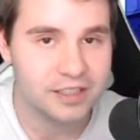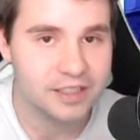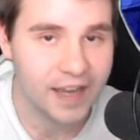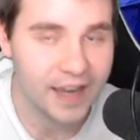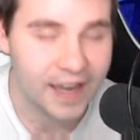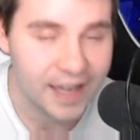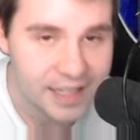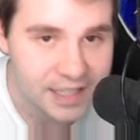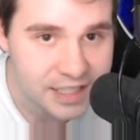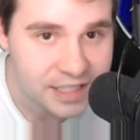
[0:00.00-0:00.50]

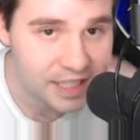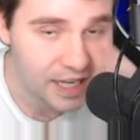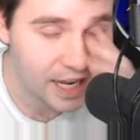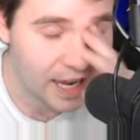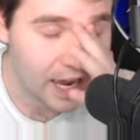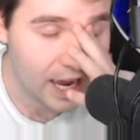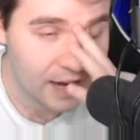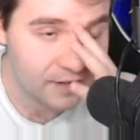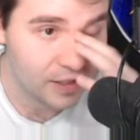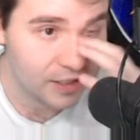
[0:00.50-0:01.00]
tends to
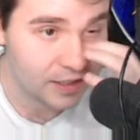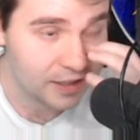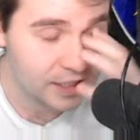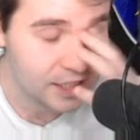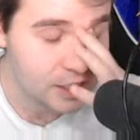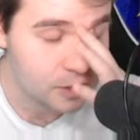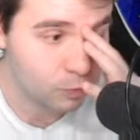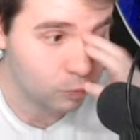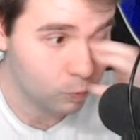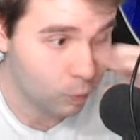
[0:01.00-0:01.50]
have at
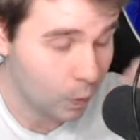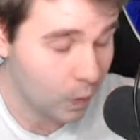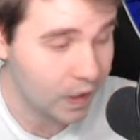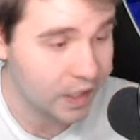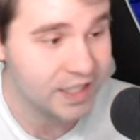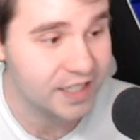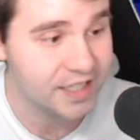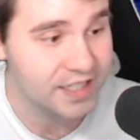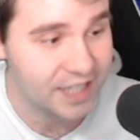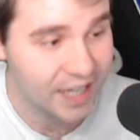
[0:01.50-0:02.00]
least
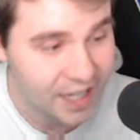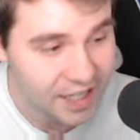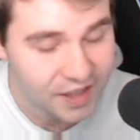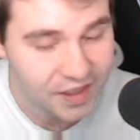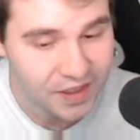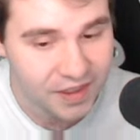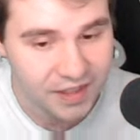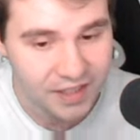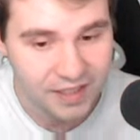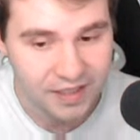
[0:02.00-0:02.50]
one
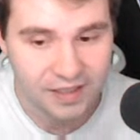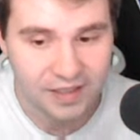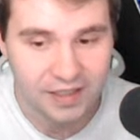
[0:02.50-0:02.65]
death